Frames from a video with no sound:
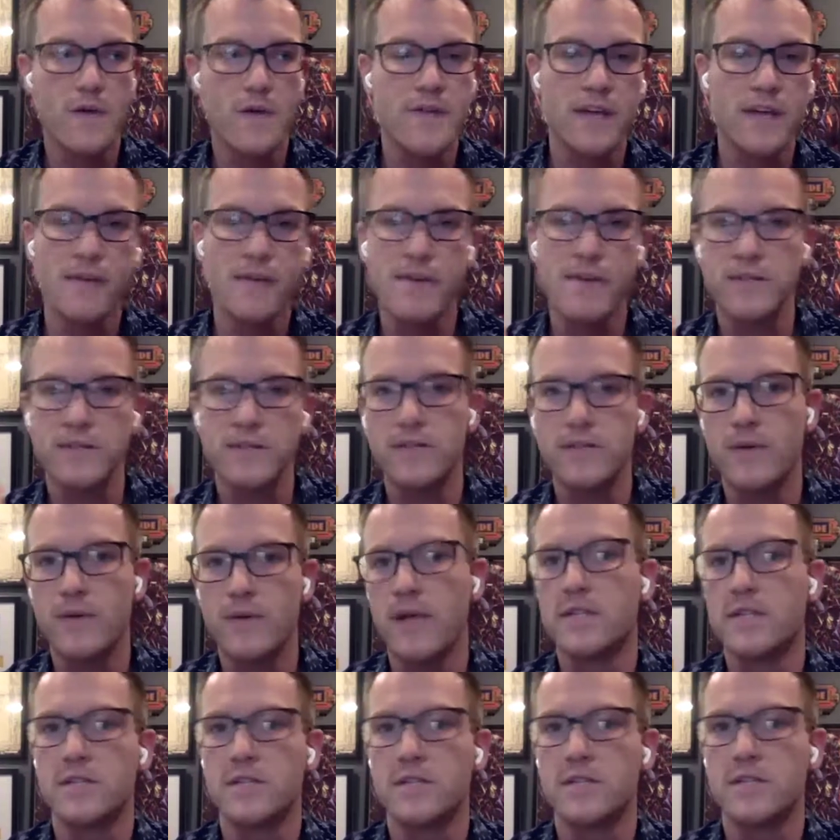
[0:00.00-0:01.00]
were thinking about two
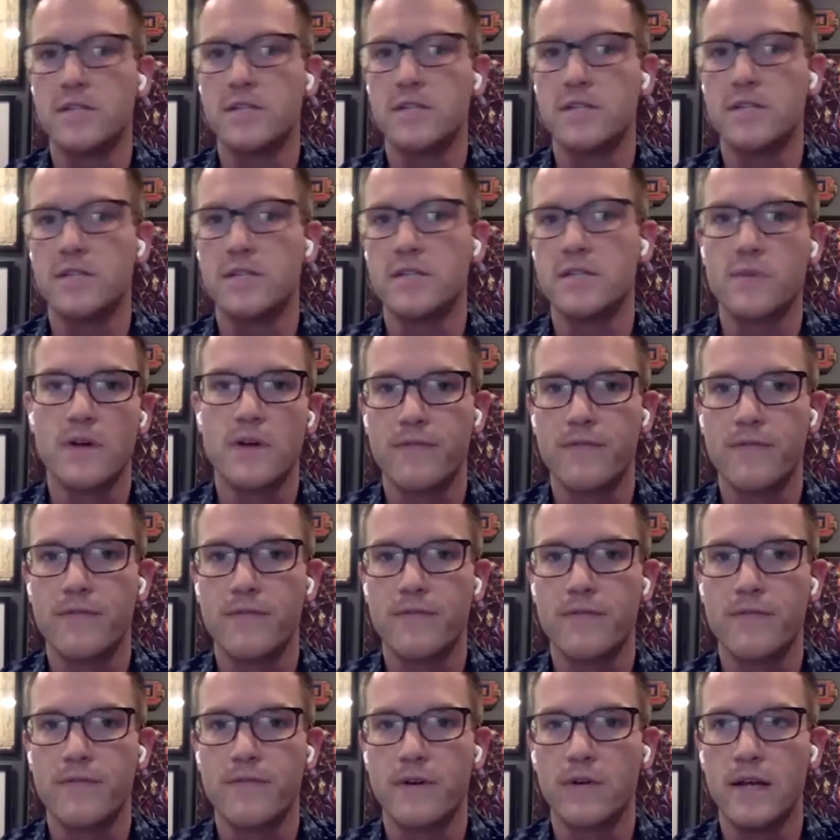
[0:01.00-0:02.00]
agents we are going
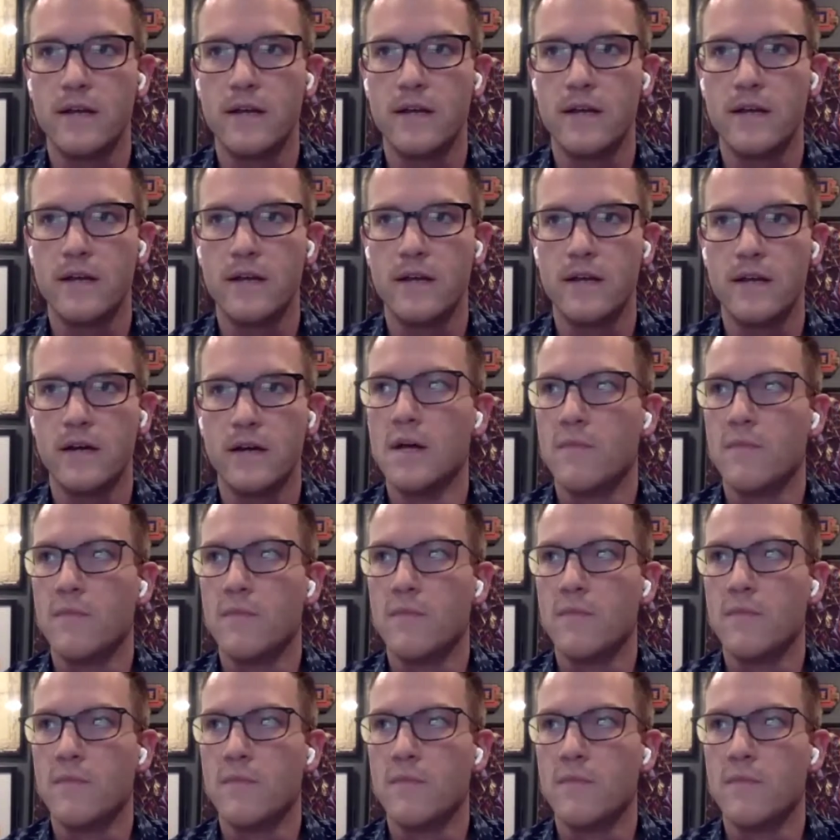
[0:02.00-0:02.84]
to refer in Orlando.